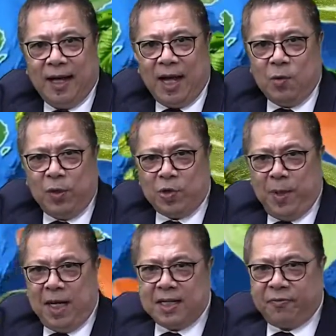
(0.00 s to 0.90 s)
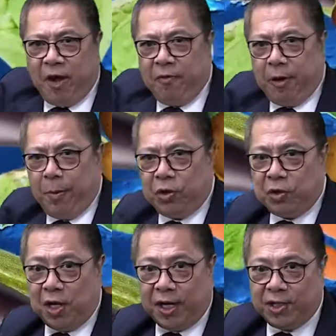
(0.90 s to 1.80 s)
and which means it's favorable
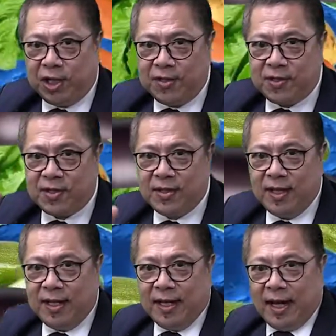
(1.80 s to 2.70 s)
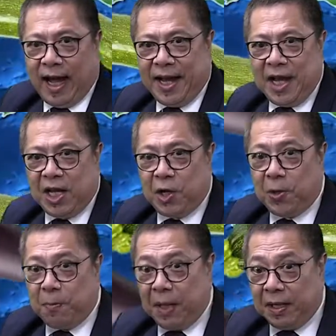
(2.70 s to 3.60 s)
to your kitchens and it
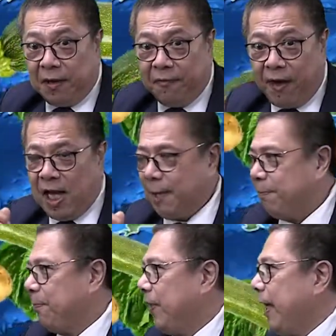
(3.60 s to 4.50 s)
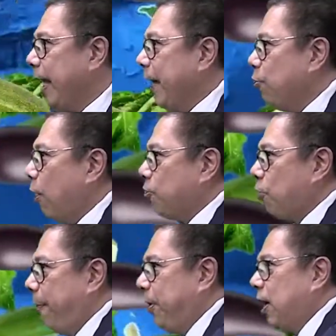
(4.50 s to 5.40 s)
could be developed into a
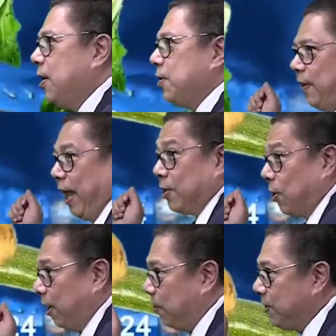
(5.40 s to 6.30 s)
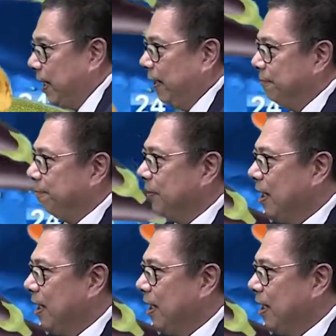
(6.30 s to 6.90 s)
tropical exotic cuisine